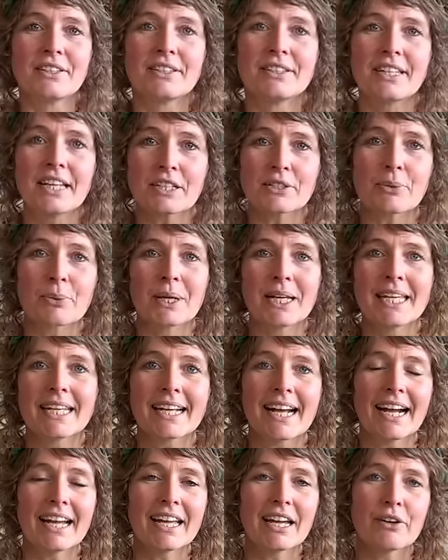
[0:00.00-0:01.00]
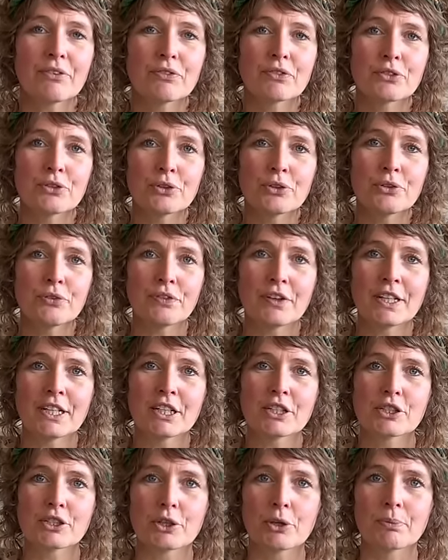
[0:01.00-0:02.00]
this week I have two
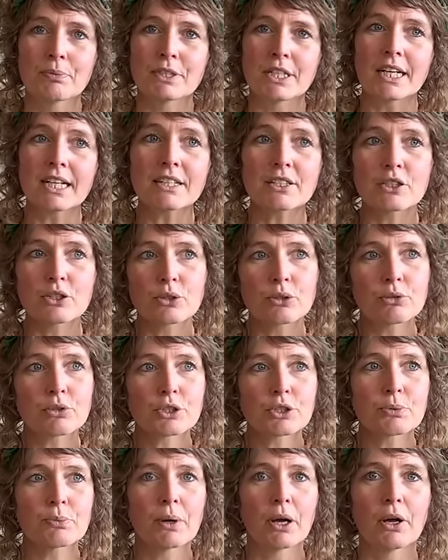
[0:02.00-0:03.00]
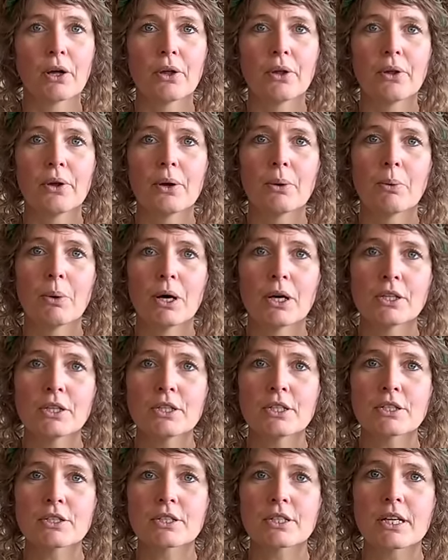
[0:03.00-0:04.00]
finished objects, two small ones.